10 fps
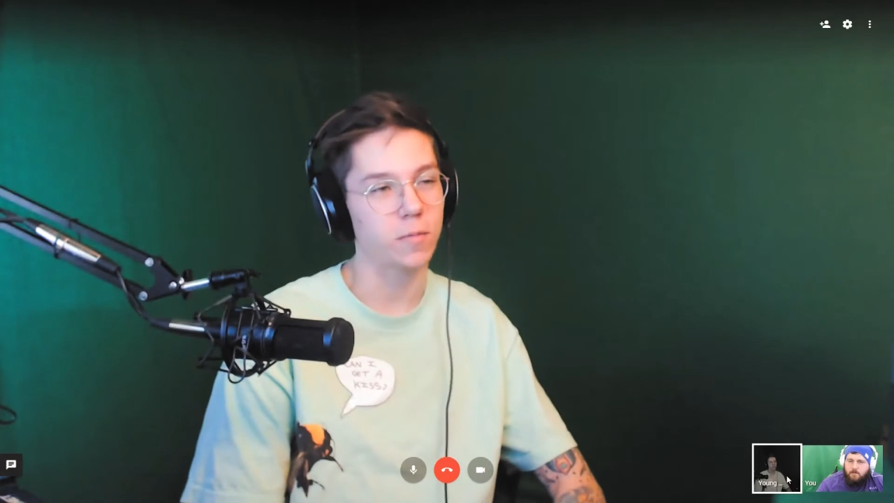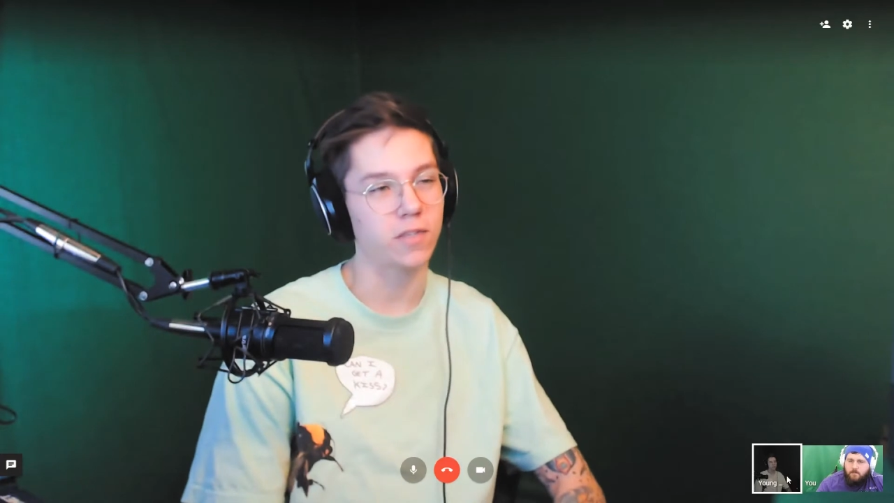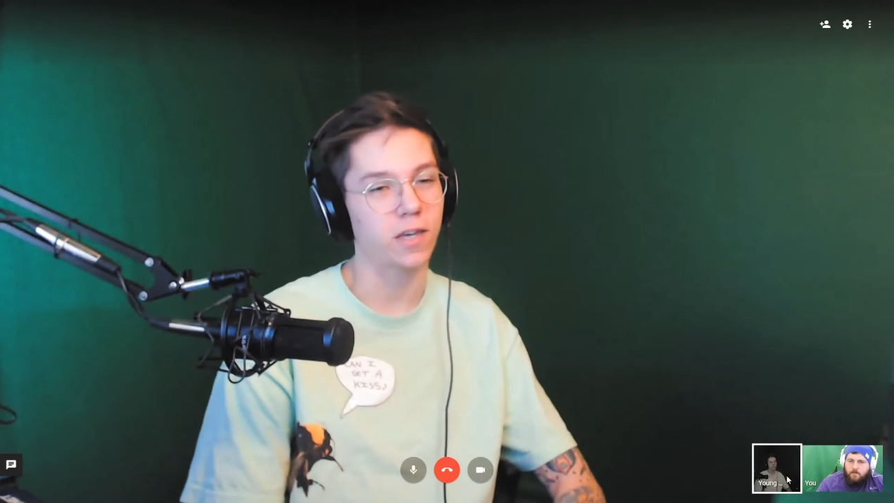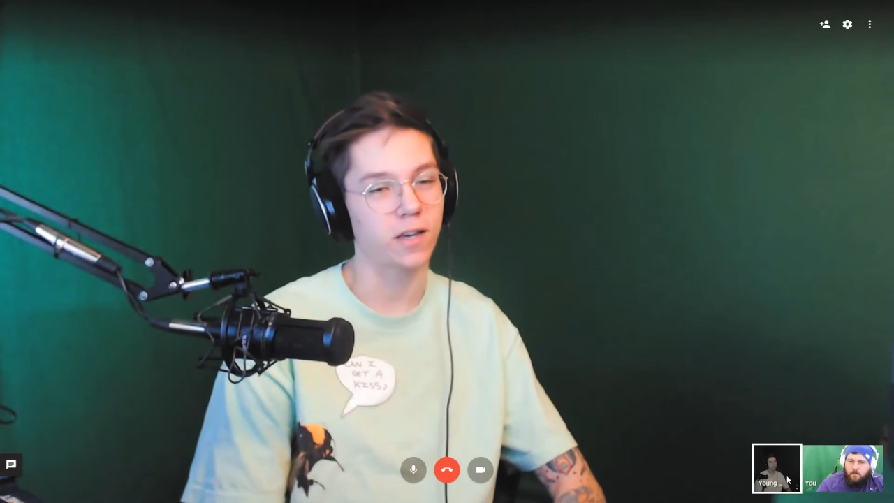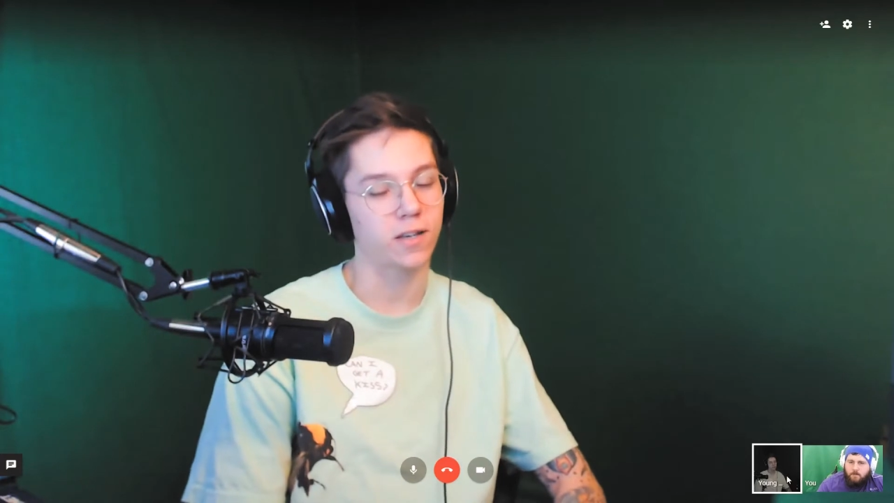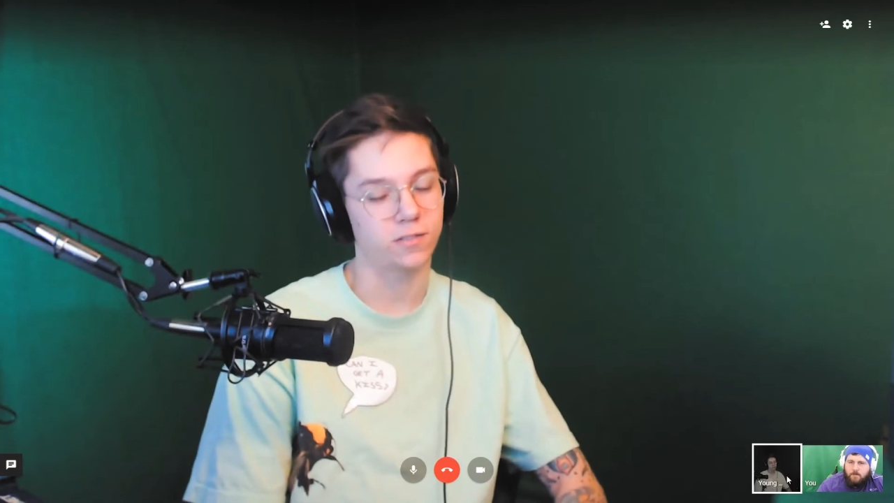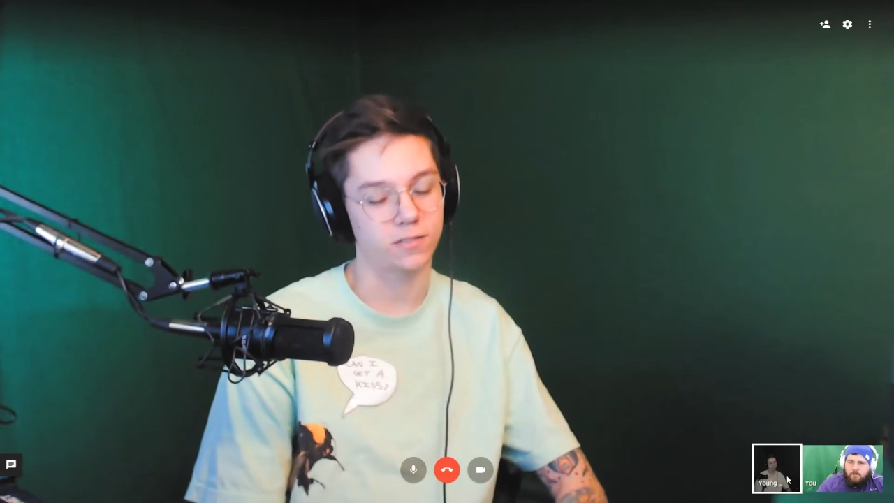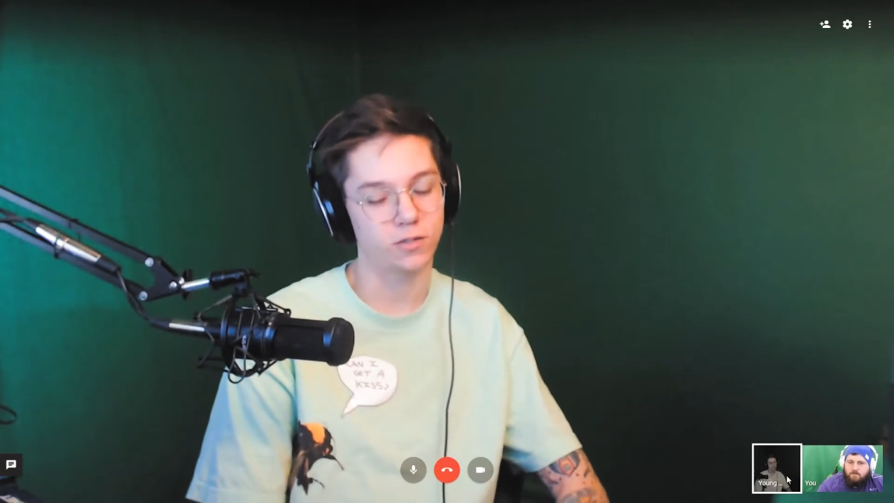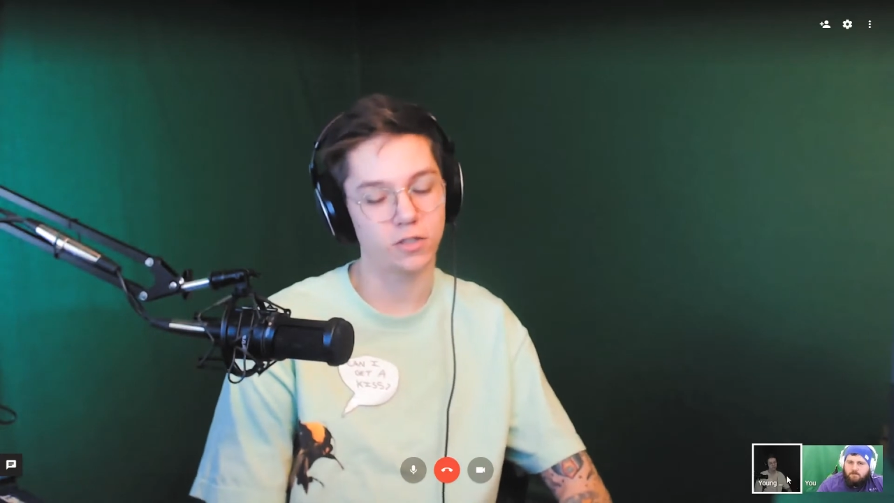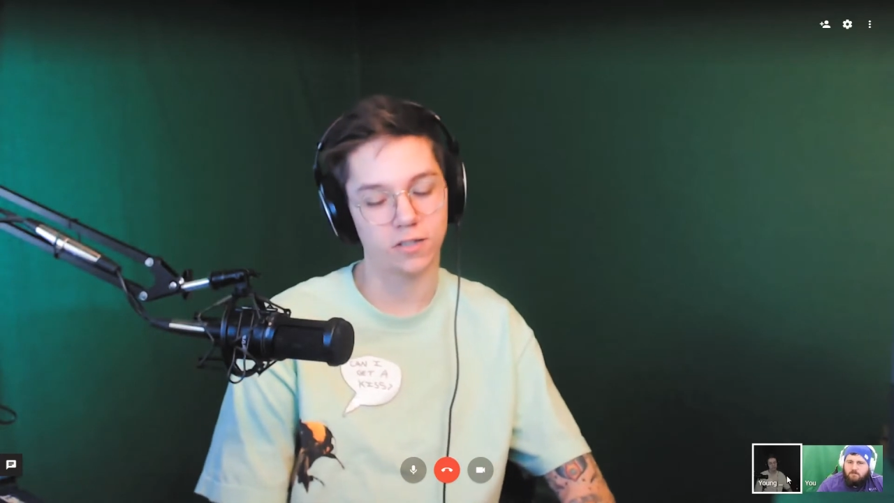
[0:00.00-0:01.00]
But yeah,
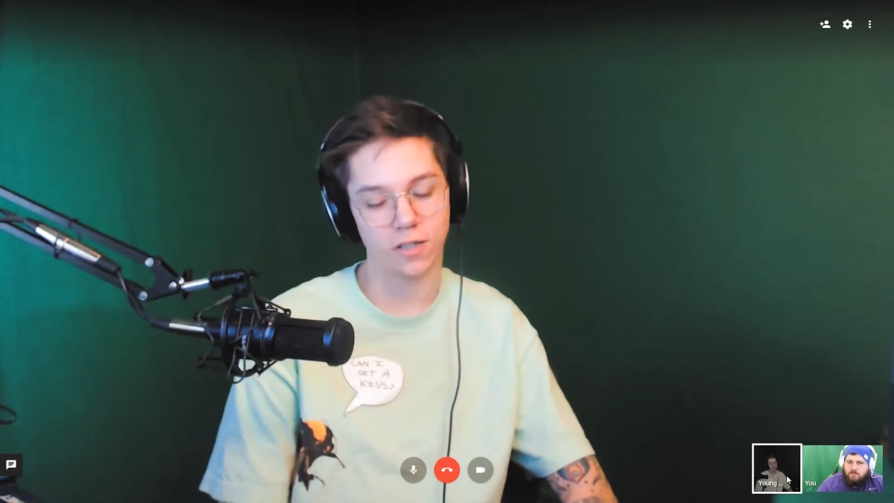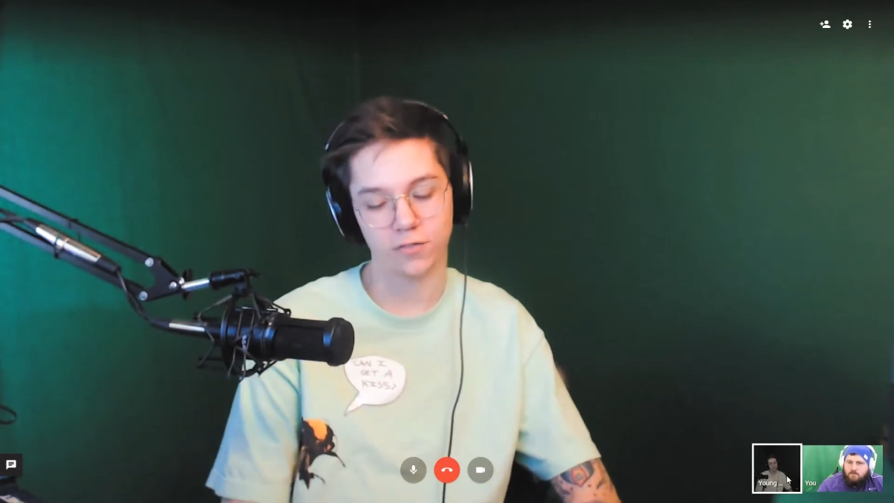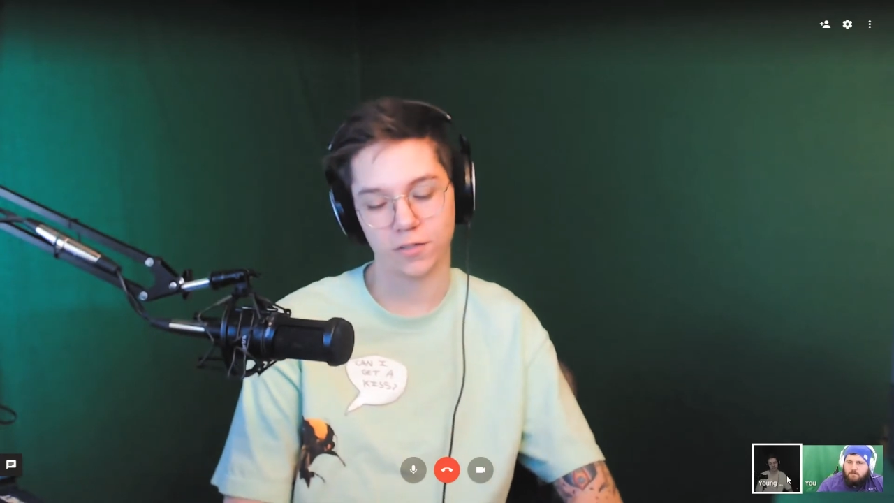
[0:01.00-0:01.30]
you can definitely